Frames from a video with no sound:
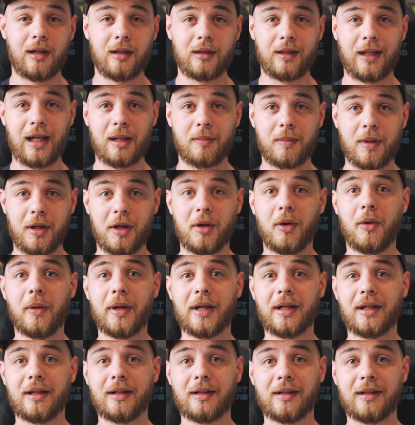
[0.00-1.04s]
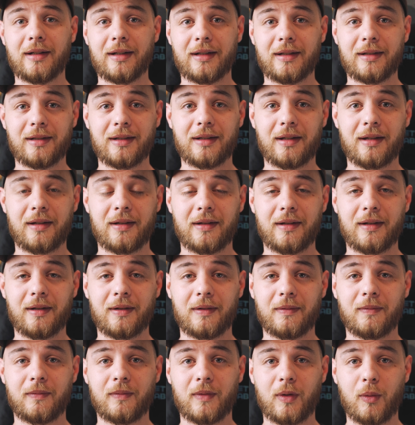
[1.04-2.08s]
get me going and
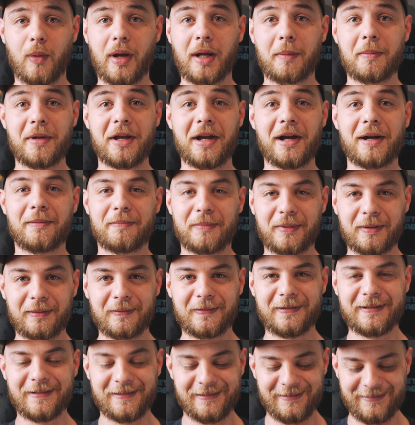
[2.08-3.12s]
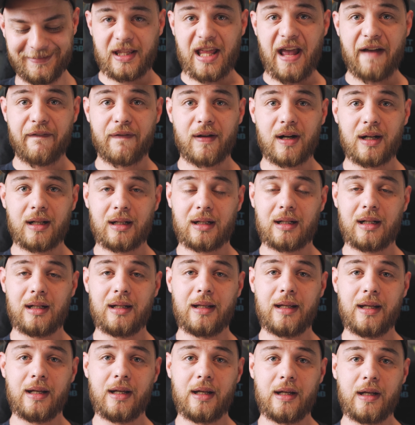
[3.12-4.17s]
wake me up.
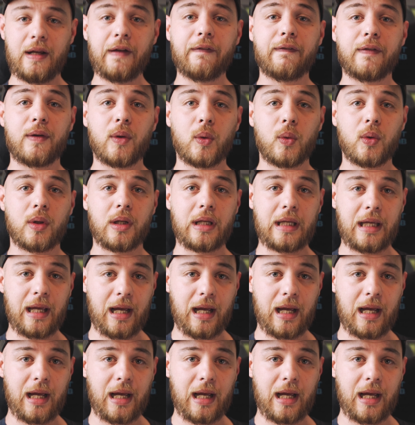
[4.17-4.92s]
Definitely, if you